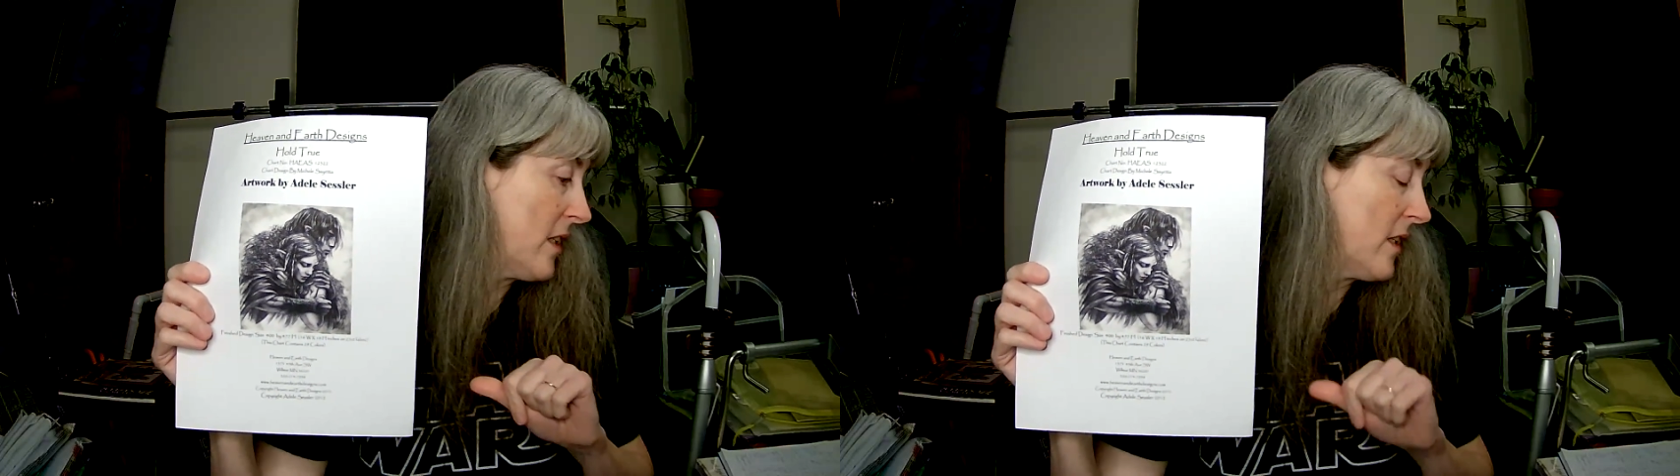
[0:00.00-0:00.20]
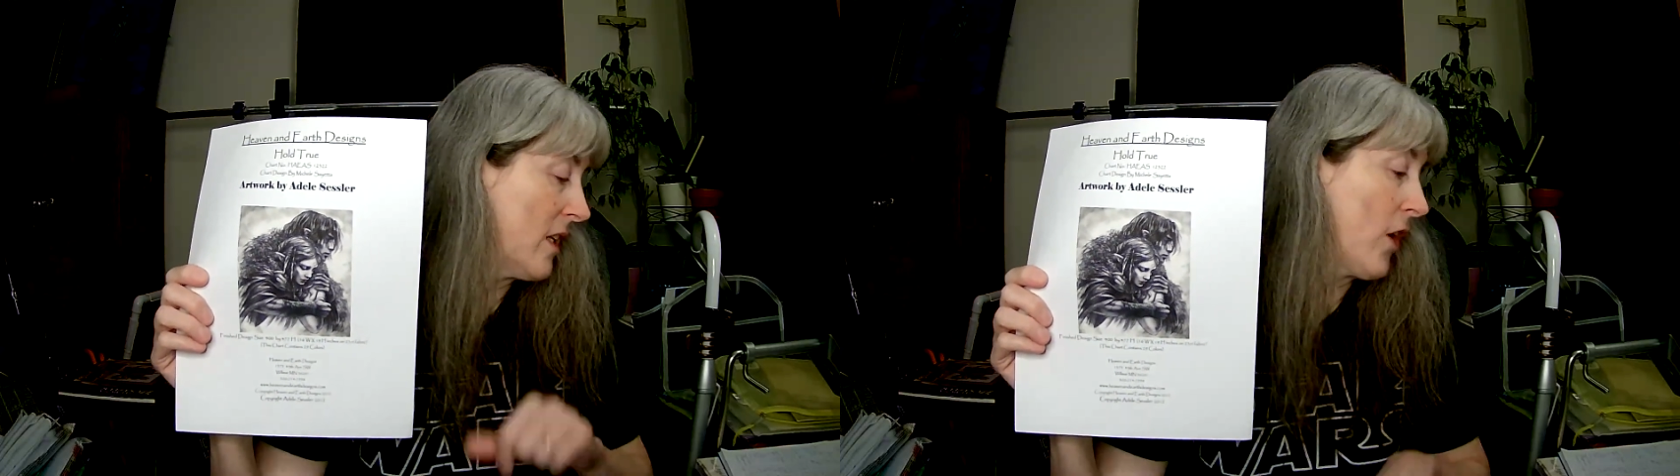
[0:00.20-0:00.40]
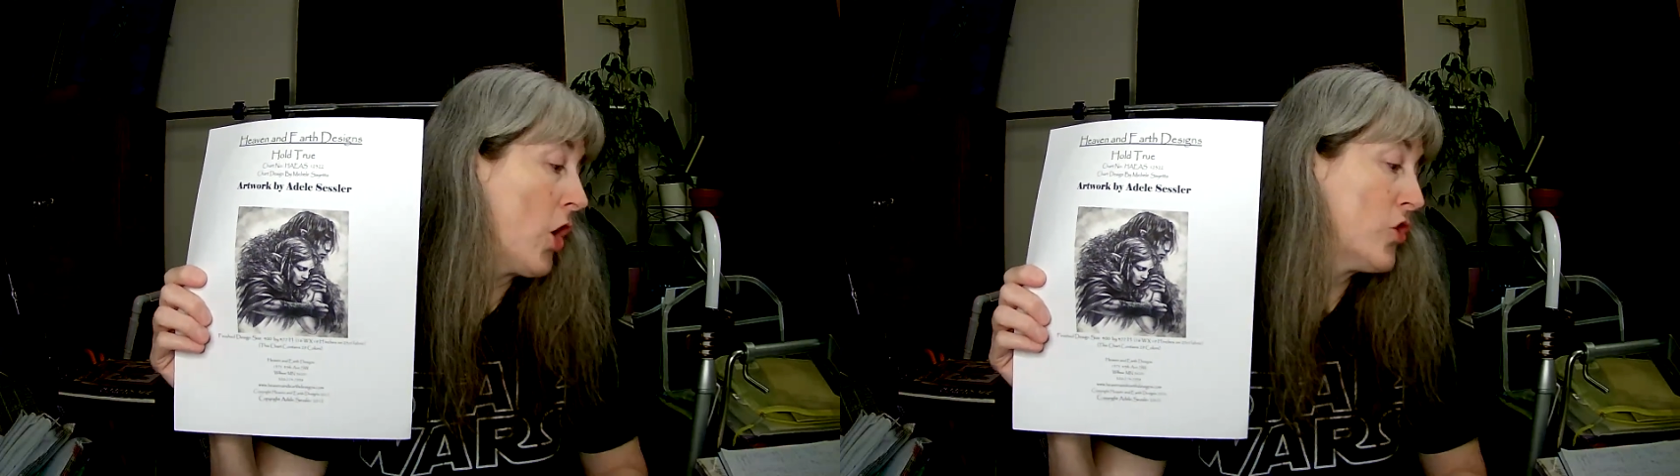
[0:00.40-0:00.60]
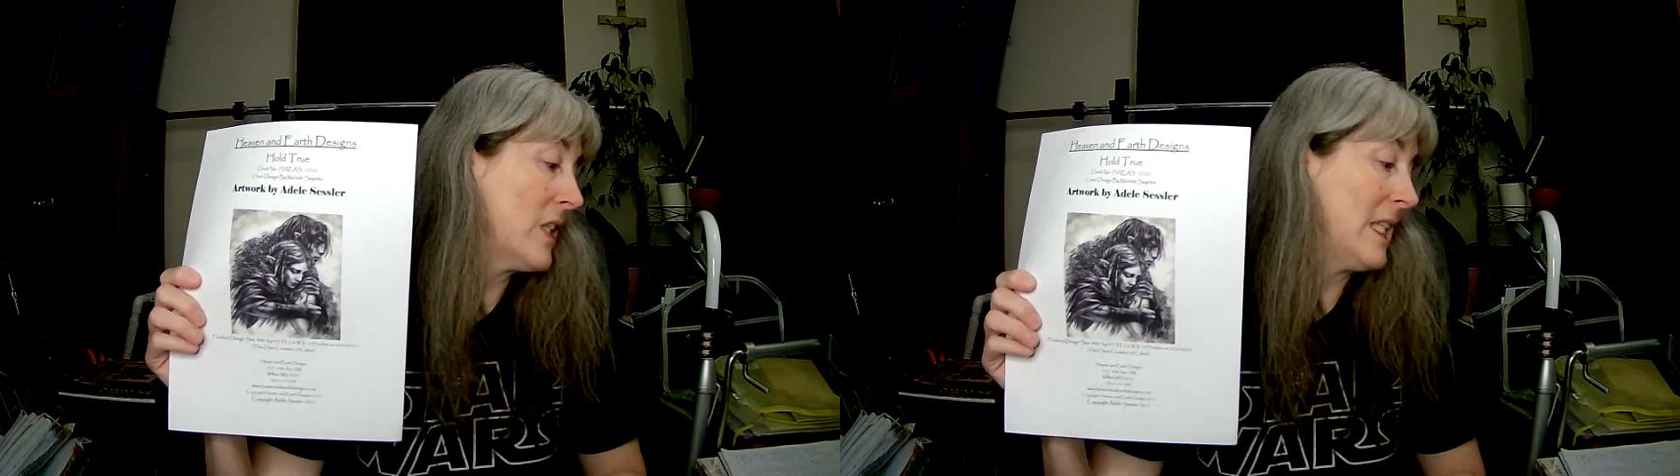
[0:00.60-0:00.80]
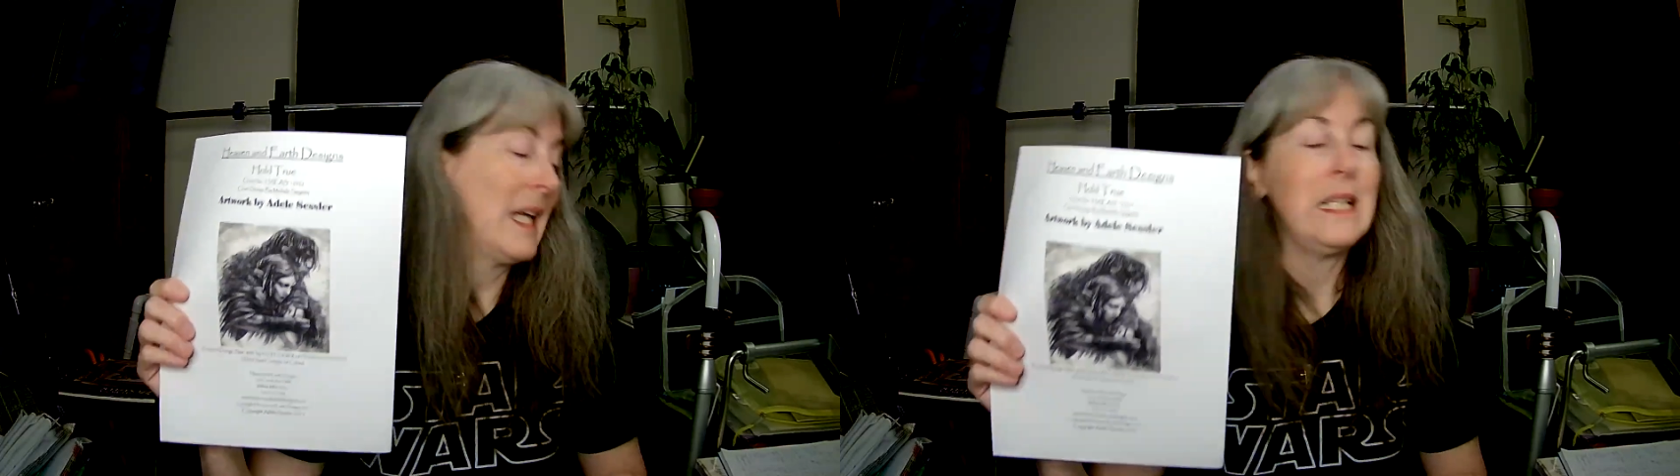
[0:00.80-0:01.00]
done out of
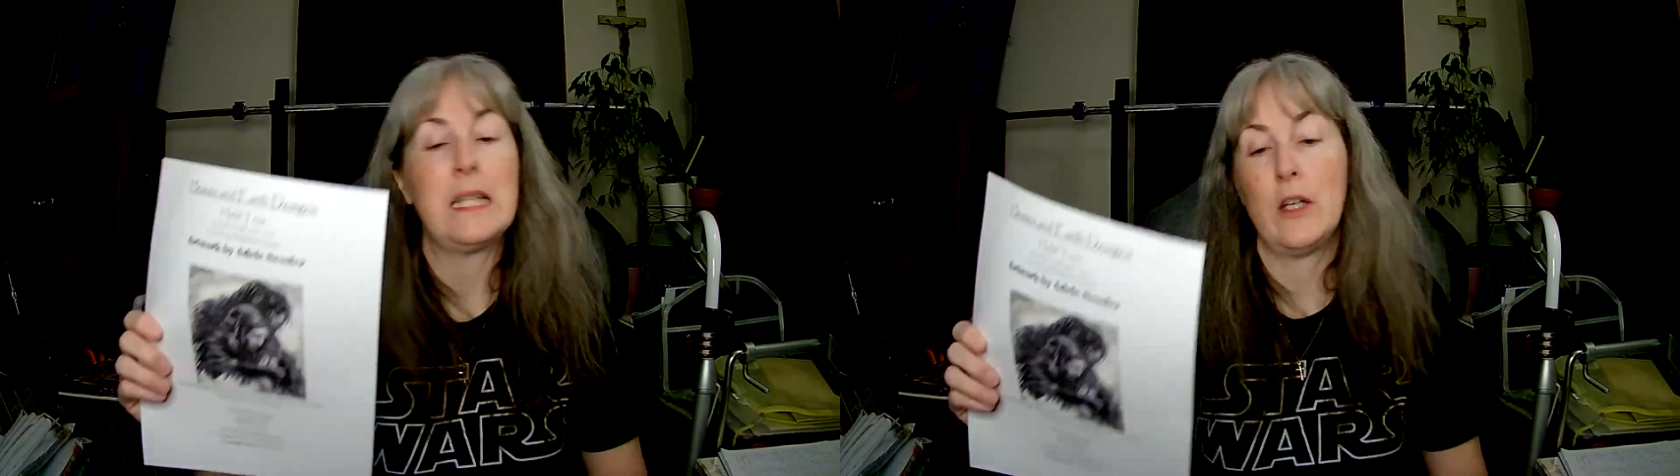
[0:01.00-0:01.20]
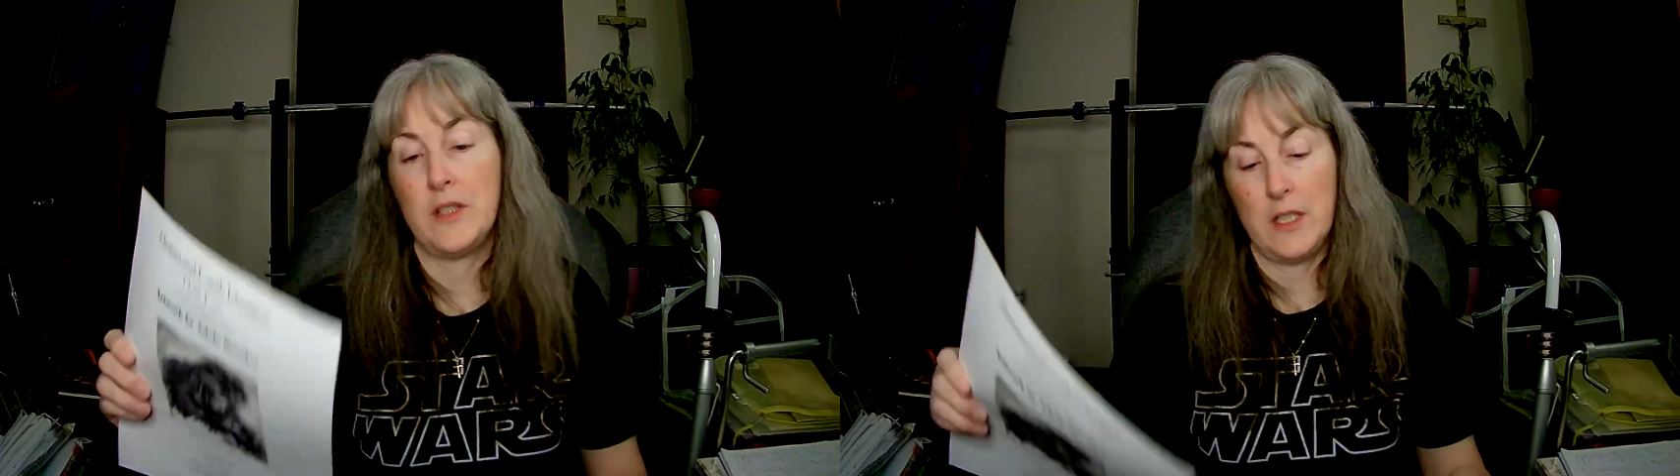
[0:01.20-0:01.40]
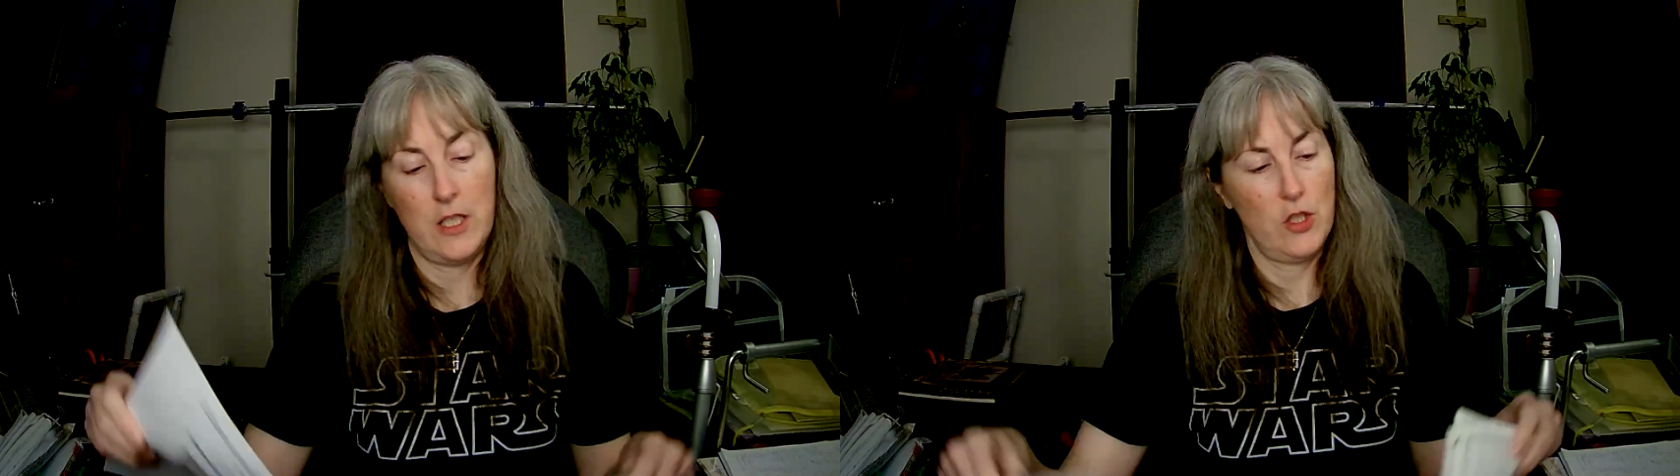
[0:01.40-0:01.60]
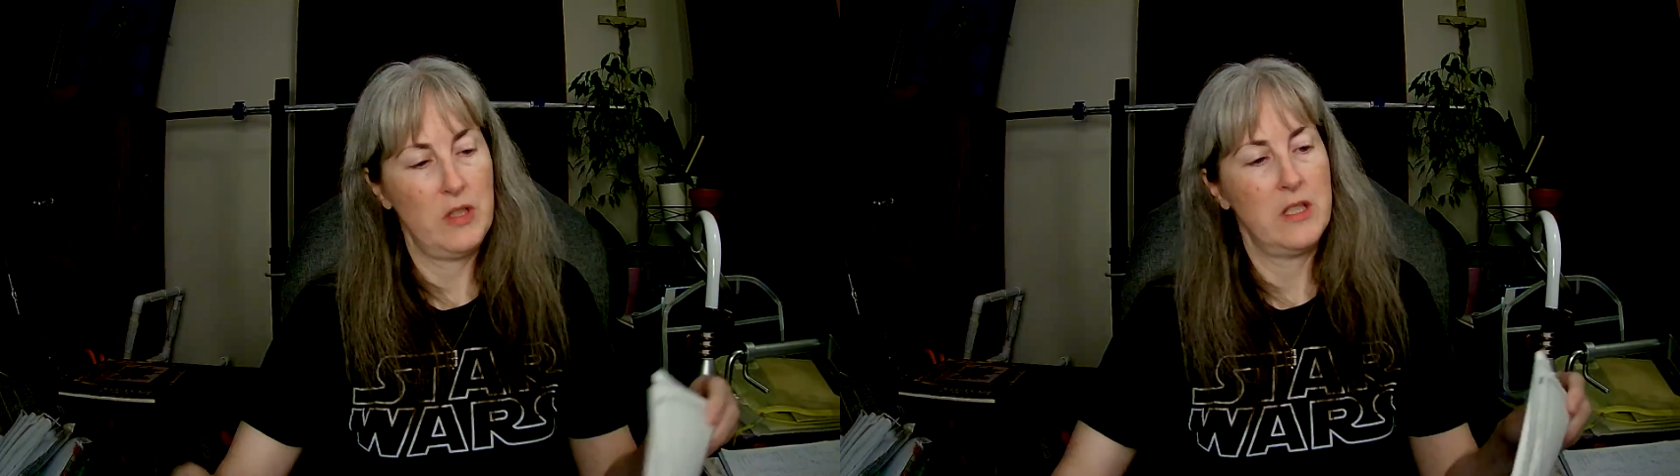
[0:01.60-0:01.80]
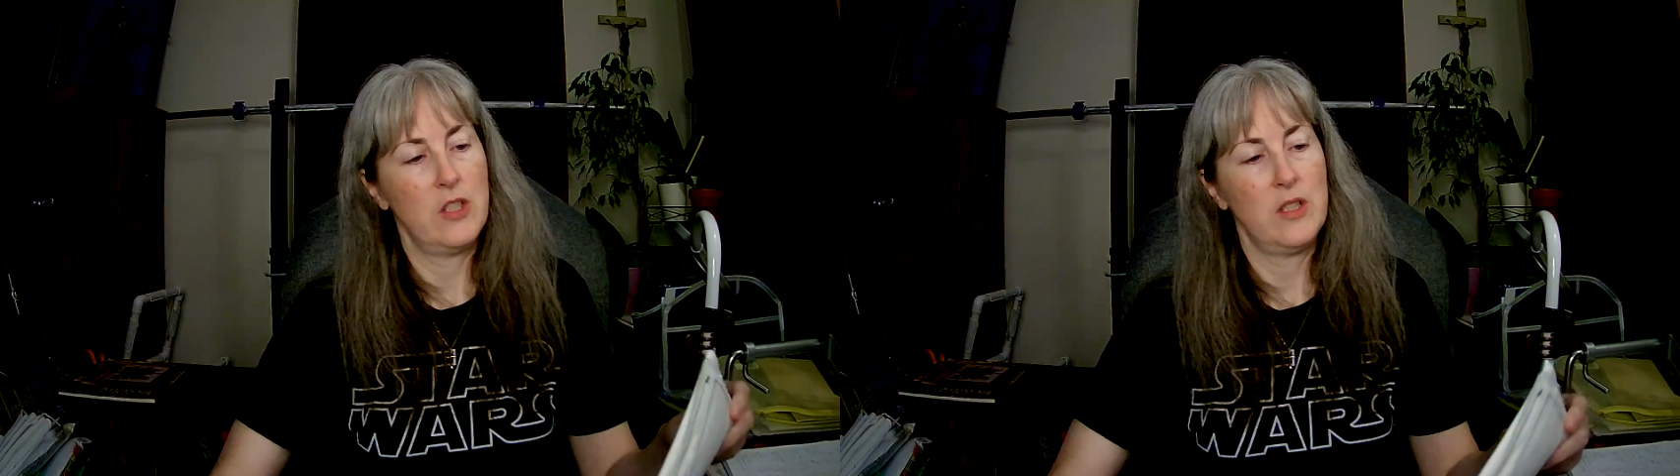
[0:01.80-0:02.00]

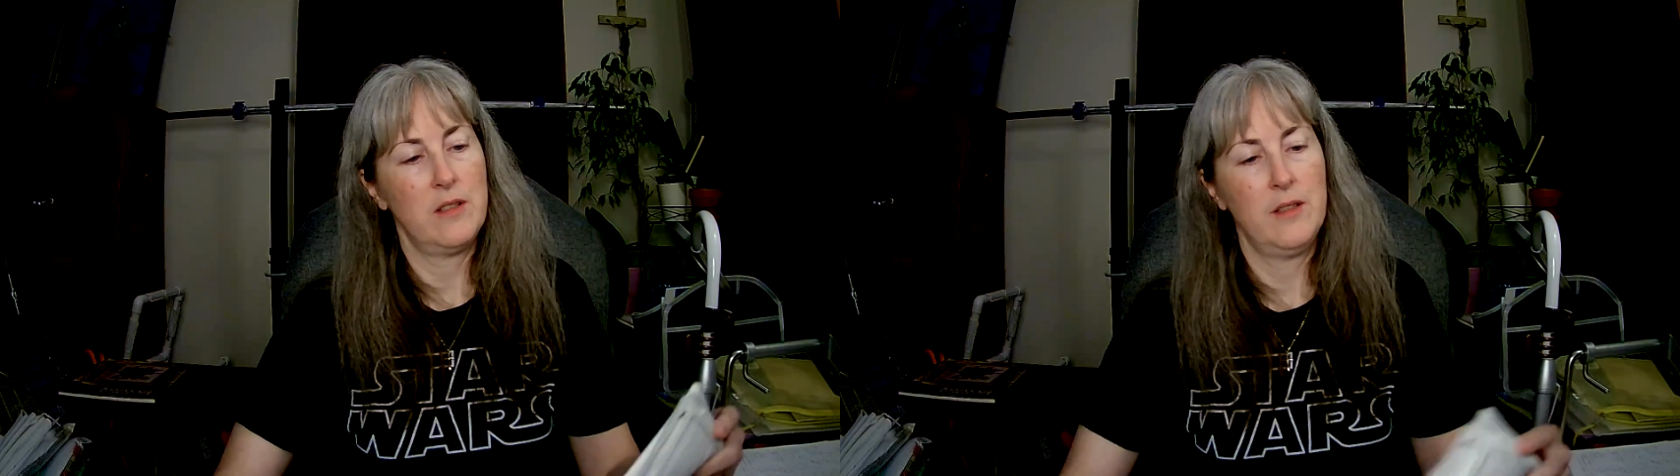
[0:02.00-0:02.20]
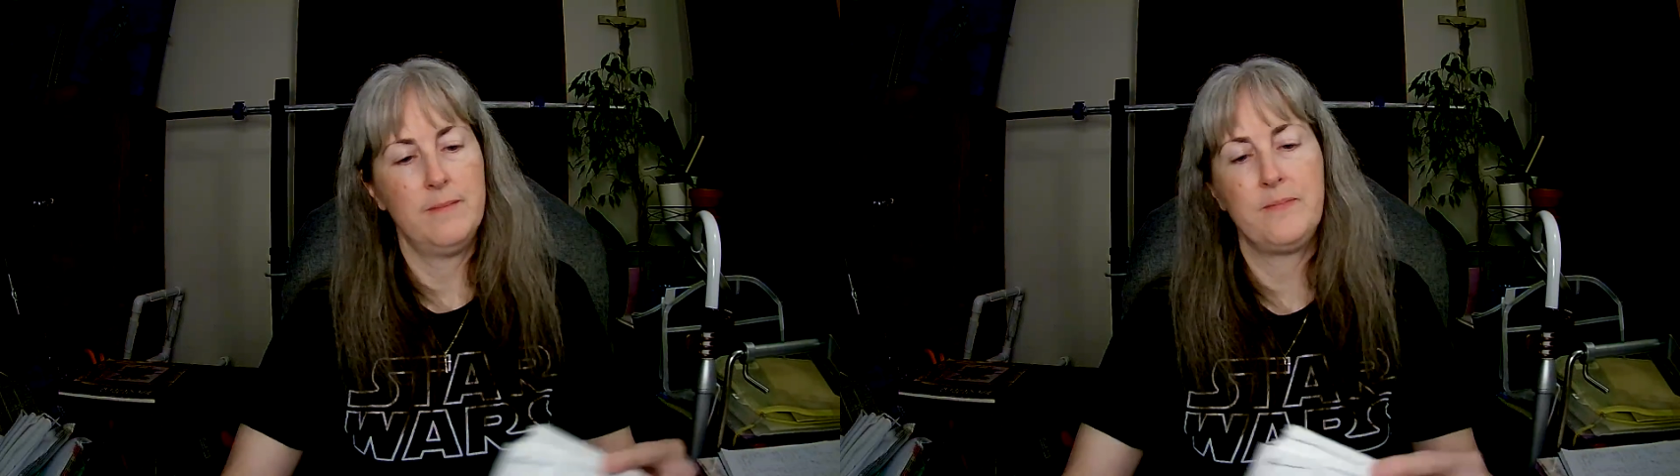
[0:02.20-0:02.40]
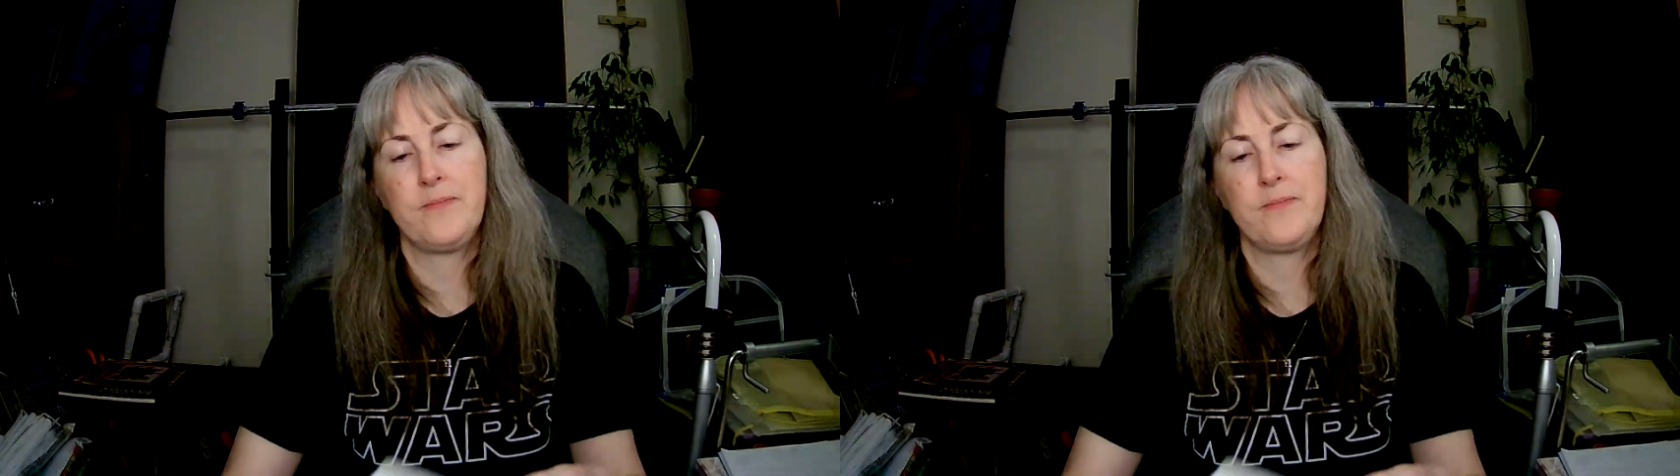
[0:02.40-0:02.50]
190,800 stitches.